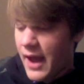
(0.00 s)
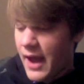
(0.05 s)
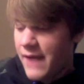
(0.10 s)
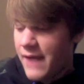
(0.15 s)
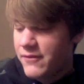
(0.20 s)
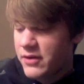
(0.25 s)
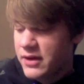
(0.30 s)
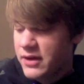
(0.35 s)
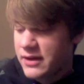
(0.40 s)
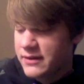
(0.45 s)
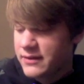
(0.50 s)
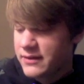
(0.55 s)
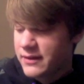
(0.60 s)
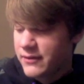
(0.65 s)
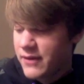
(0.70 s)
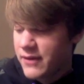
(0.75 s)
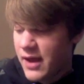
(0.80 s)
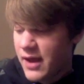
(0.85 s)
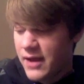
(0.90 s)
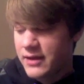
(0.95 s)
Africans
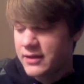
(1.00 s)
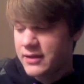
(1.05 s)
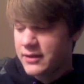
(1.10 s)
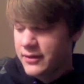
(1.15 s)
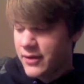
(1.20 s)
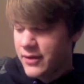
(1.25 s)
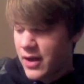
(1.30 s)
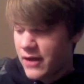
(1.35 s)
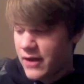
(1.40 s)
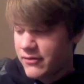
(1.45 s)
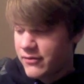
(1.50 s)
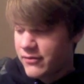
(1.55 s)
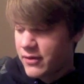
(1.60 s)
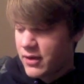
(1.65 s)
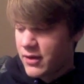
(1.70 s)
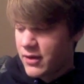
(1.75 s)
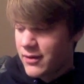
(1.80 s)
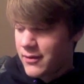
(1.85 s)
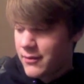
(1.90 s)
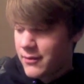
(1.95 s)
have not killed off
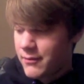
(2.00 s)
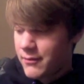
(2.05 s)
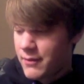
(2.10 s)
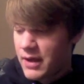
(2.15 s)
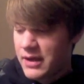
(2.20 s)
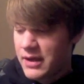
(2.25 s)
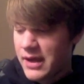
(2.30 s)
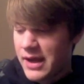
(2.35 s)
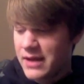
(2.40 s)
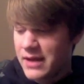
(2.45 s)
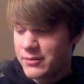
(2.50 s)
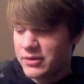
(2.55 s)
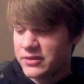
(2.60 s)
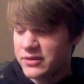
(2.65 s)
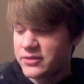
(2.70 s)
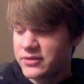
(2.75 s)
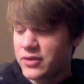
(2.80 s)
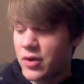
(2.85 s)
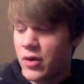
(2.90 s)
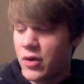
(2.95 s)
many
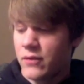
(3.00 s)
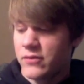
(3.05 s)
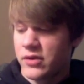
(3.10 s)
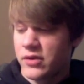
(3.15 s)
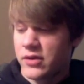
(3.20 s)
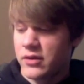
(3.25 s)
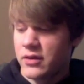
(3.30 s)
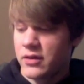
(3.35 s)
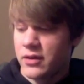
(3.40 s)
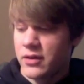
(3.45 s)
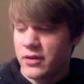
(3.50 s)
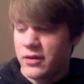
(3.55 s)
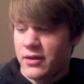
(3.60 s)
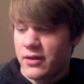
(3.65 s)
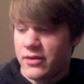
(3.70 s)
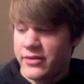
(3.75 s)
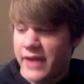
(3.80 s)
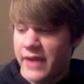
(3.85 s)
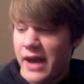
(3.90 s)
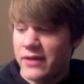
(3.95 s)
animals over
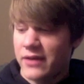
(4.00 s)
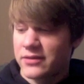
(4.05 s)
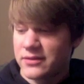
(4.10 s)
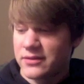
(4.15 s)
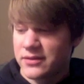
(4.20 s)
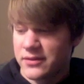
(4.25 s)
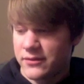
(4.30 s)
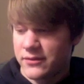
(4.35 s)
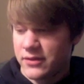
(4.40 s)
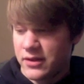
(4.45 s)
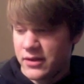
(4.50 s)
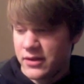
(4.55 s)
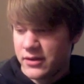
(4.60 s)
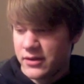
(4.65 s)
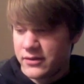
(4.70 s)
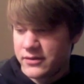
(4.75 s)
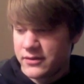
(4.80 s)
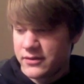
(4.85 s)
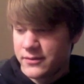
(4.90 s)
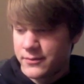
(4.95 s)
thousands of
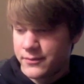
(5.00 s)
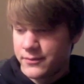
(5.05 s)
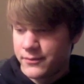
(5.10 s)
years.